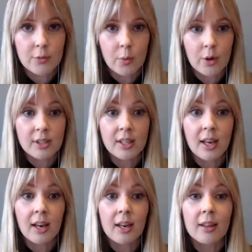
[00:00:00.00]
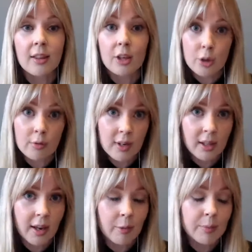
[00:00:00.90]
for, say, the UV
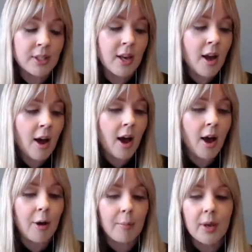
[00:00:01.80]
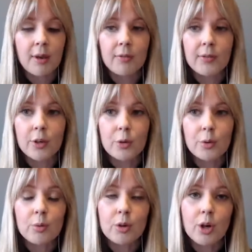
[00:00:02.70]
lamps. If
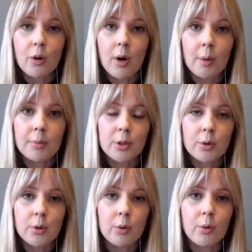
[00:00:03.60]
you go to